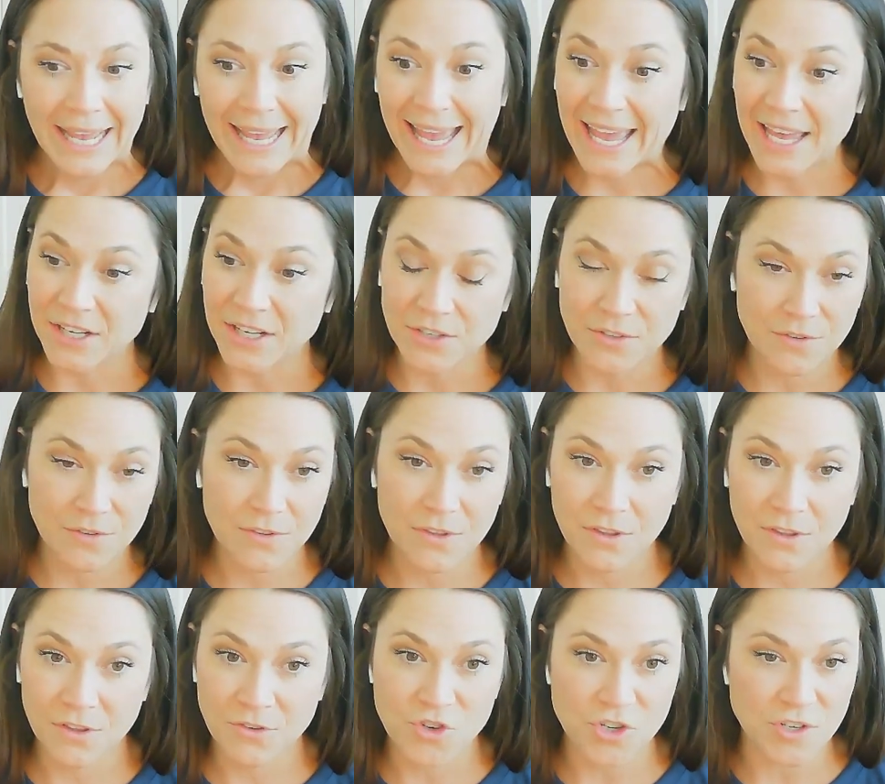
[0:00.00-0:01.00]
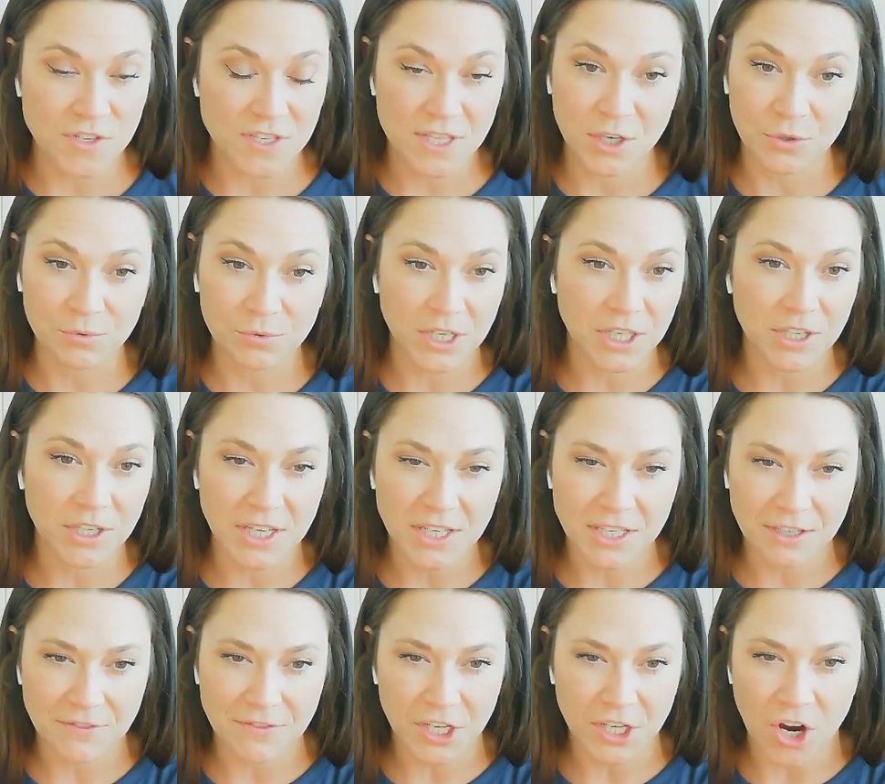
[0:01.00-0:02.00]
And just the rear end
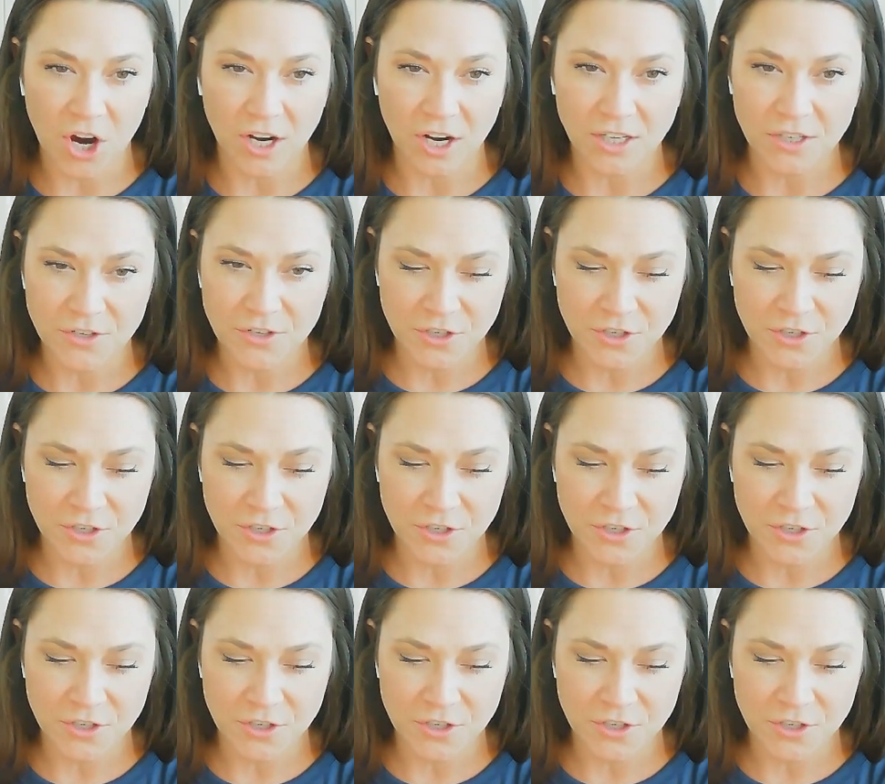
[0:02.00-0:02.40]
of the car